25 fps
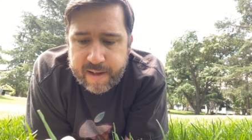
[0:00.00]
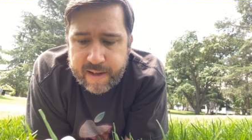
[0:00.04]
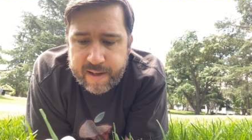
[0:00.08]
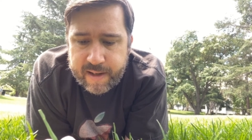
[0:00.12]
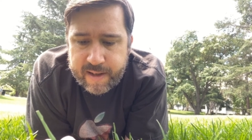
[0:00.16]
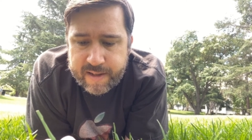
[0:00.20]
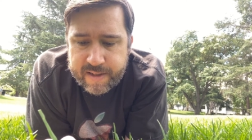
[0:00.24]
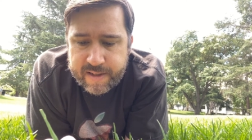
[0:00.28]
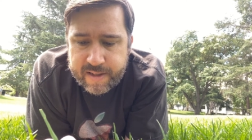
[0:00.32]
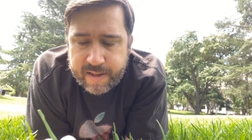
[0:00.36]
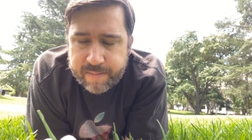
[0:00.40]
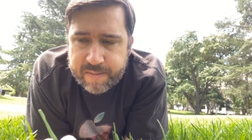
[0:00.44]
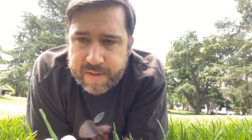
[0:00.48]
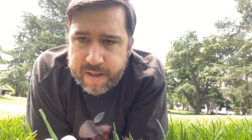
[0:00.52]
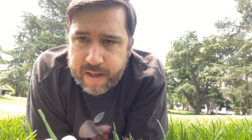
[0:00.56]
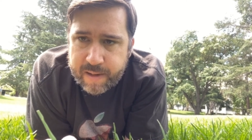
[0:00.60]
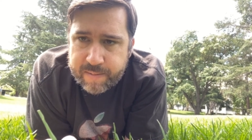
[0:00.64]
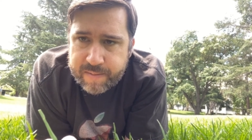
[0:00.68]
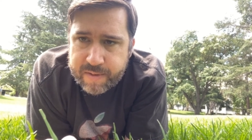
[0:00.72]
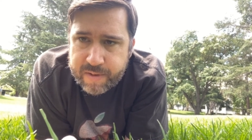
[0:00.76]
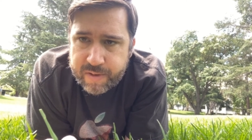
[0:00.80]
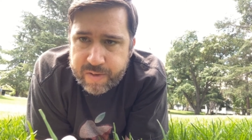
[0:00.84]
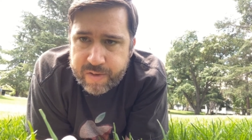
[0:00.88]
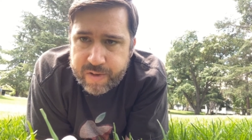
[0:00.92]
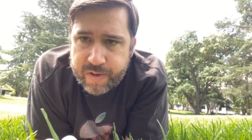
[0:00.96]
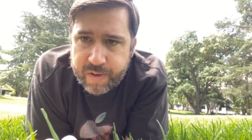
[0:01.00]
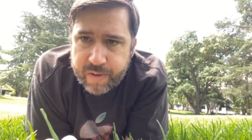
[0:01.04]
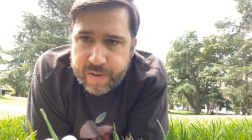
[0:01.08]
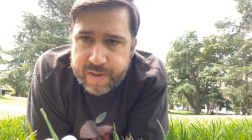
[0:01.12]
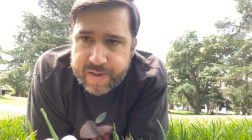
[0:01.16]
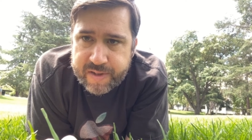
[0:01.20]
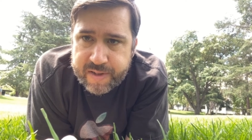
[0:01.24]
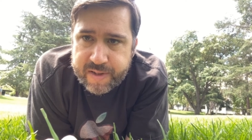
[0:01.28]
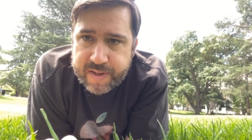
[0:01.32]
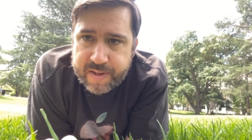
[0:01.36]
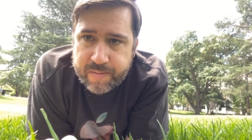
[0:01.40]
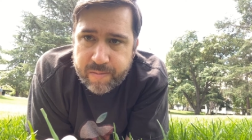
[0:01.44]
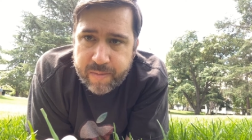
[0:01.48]
Sometimes those
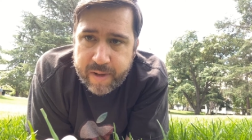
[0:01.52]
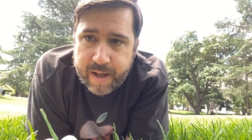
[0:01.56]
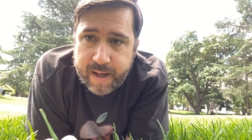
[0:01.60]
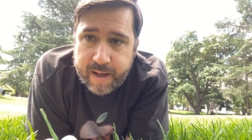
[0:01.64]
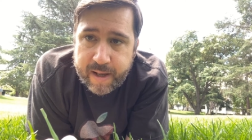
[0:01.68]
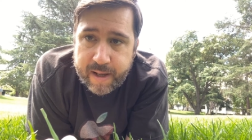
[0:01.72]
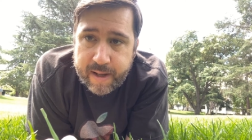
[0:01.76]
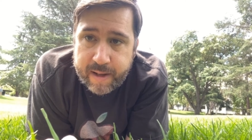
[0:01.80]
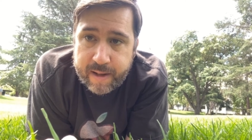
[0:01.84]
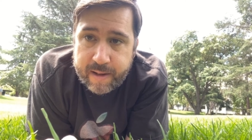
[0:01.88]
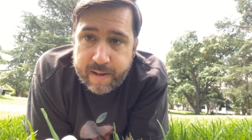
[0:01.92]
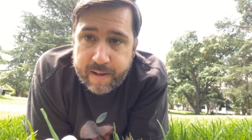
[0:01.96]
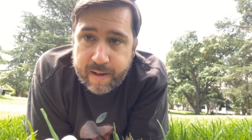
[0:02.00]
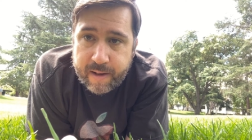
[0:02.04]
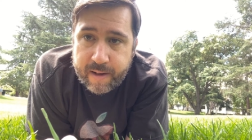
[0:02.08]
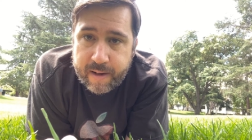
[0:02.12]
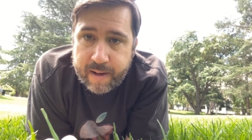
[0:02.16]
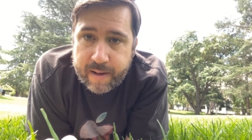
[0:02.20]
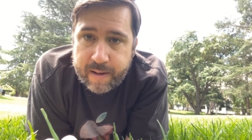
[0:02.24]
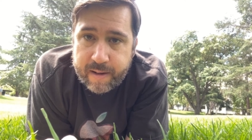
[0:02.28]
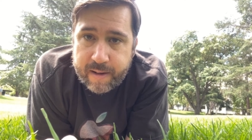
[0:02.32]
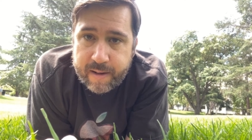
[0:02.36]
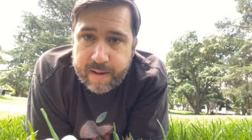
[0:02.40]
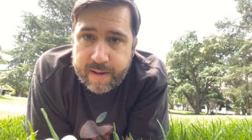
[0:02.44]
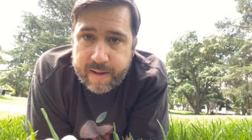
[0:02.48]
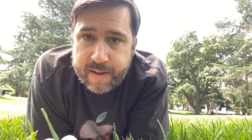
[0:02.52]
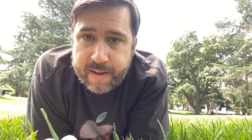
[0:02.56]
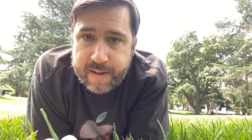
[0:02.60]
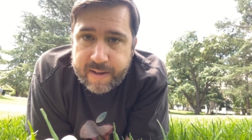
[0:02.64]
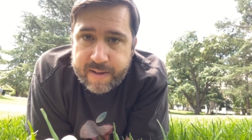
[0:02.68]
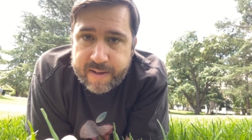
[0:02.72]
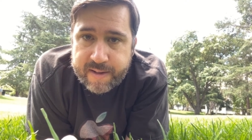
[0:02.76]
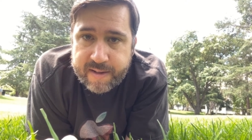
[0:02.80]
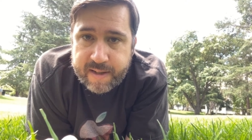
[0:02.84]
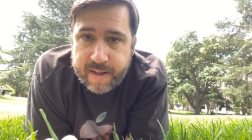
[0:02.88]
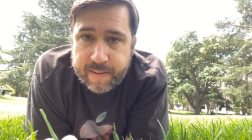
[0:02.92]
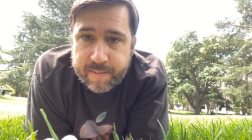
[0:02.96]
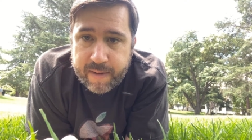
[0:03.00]
choices may not
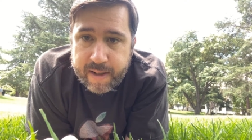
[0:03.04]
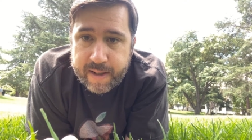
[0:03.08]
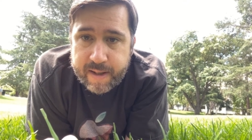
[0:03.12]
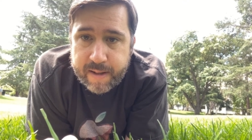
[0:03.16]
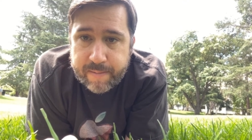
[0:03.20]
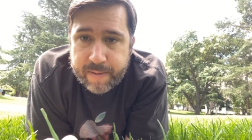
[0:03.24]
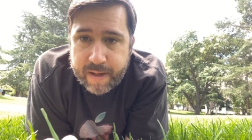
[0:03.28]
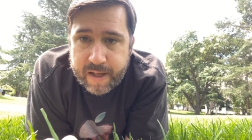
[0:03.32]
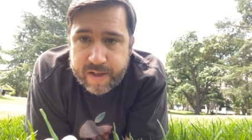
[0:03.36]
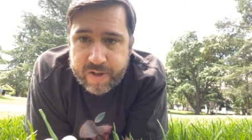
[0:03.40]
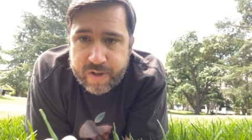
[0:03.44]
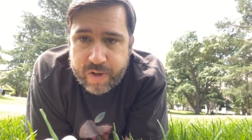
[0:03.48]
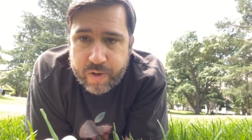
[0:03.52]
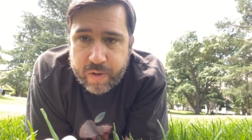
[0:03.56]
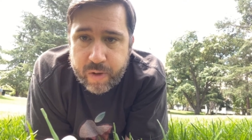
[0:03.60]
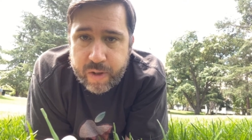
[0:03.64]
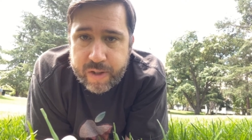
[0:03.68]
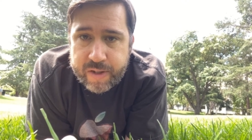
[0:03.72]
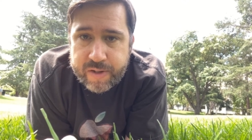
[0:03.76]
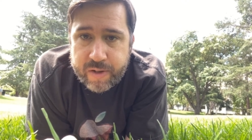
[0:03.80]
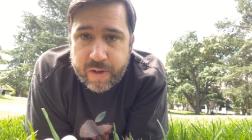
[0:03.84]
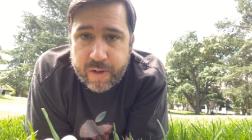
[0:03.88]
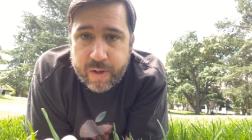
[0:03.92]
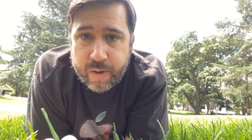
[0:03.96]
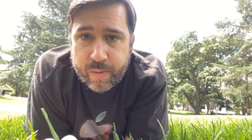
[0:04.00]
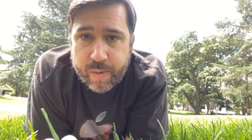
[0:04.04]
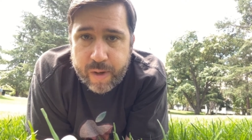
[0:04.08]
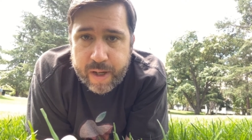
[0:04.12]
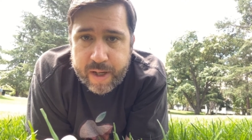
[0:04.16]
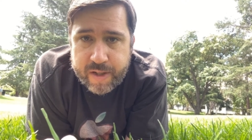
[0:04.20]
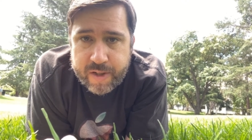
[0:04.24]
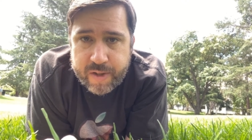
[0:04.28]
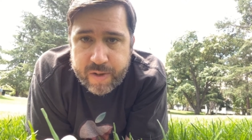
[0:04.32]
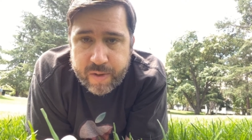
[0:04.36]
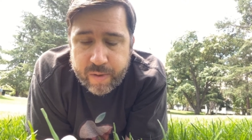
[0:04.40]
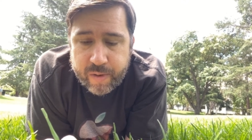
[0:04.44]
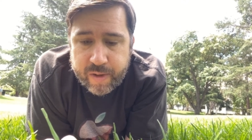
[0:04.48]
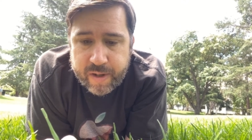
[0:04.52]
seem like the best choice or the right
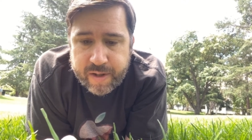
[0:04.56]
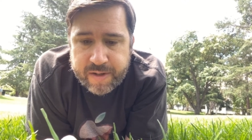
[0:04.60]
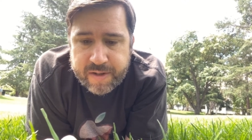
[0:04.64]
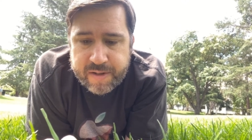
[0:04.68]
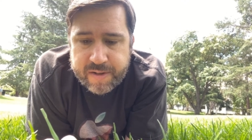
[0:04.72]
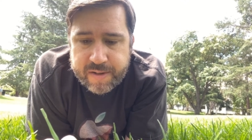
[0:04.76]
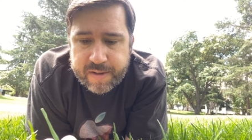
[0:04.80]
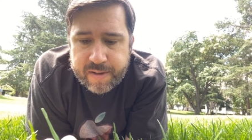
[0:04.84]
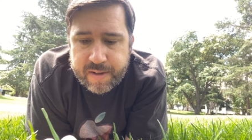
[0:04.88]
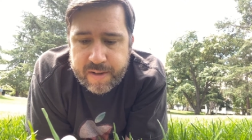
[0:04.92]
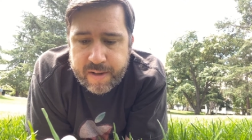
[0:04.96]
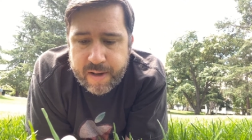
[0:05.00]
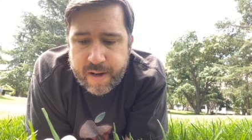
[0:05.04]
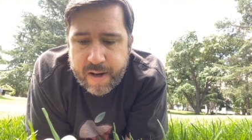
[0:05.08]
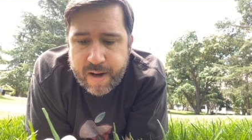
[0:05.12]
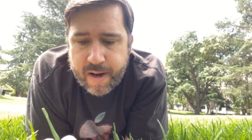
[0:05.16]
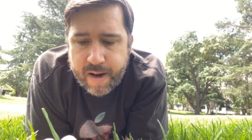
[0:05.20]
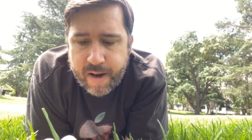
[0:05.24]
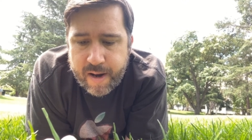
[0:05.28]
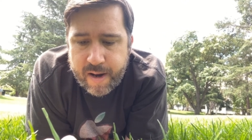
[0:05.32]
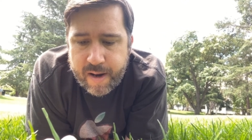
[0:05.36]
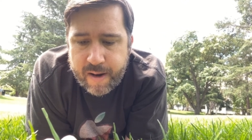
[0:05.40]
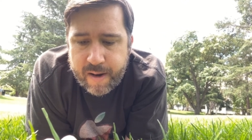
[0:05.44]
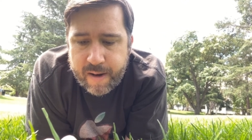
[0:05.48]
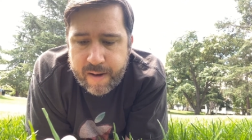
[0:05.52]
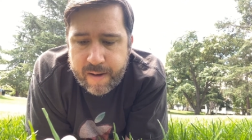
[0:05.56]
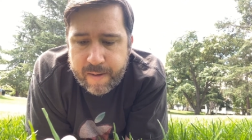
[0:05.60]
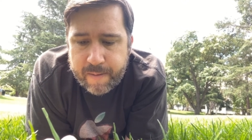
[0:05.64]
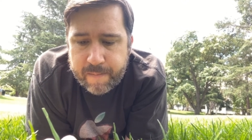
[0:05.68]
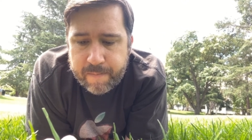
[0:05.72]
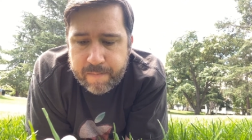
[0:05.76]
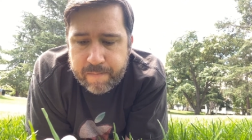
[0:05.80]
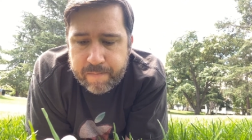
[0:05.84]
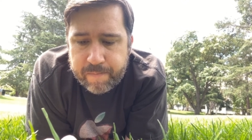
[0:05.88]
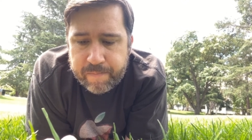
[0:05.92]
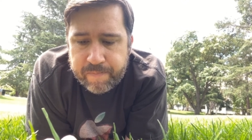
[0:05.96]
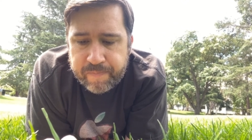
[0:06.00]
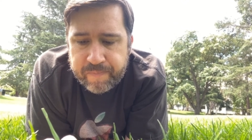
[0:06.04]
choice,
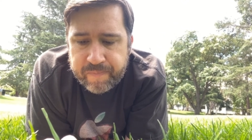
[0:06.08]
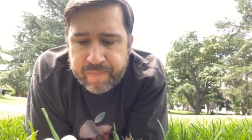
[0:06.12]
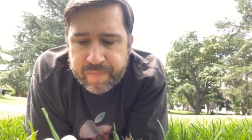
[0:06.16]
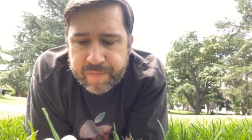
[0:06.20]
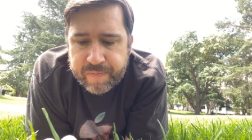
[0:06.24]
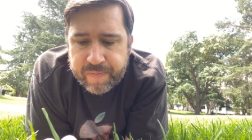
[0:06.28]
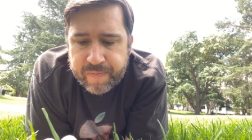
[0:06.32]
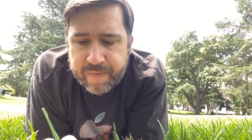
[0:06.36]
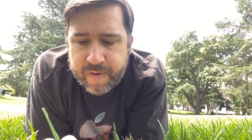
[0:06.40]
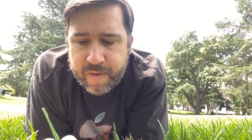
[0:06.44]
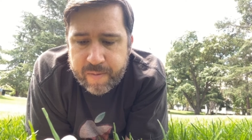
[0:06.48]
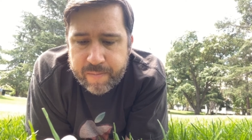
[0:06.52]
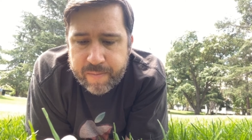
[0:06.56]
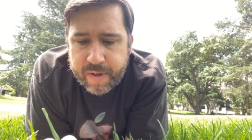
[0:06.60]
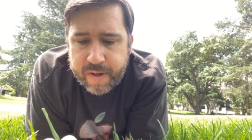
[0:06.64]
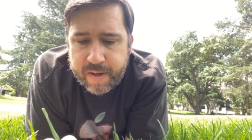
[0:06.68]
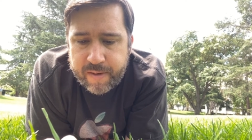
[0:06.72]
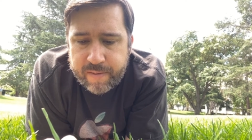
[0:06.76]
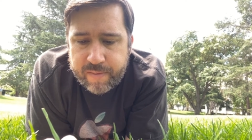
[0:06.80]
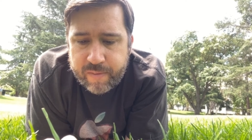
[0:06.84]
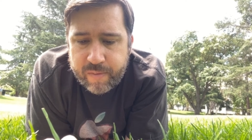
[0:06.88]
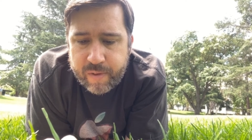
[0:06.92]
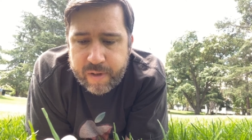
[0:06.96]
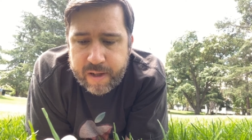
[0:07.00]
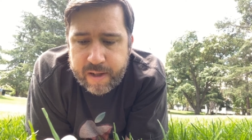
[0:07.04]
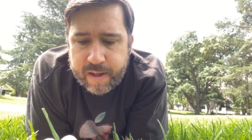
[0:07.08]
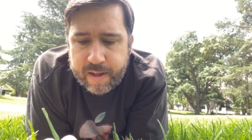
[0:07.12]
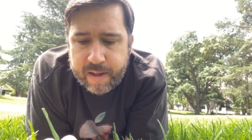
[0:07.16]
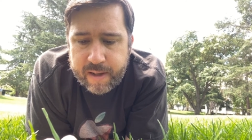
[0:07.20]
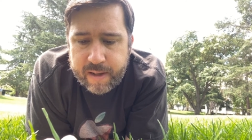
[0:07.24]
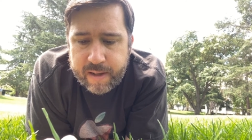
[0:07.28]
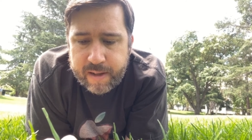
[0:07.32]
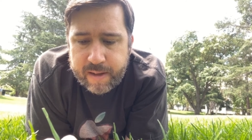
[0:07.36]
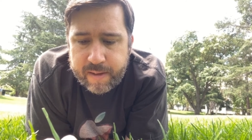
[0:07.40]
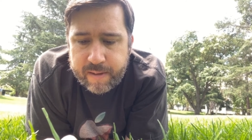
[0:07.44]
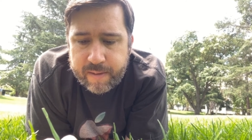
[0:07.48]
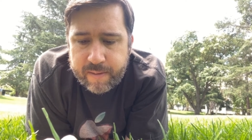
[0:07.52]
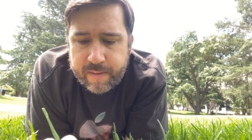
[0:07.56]
but if
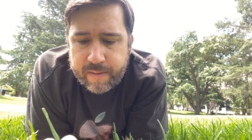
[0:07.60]
we